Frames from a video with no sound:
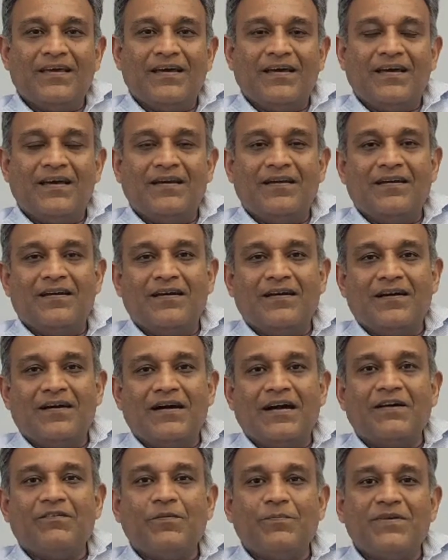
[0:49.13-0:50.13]
and
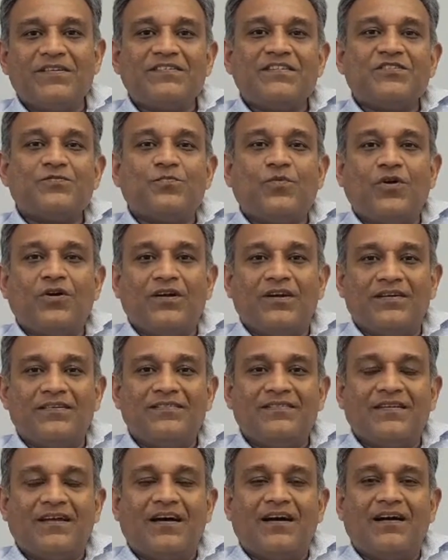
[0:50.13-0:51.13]
our business
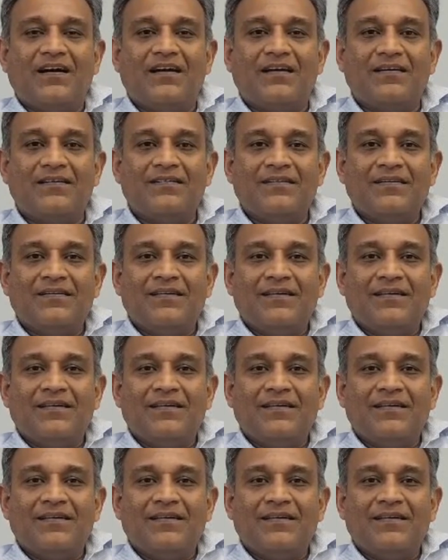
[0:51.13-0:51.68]
models are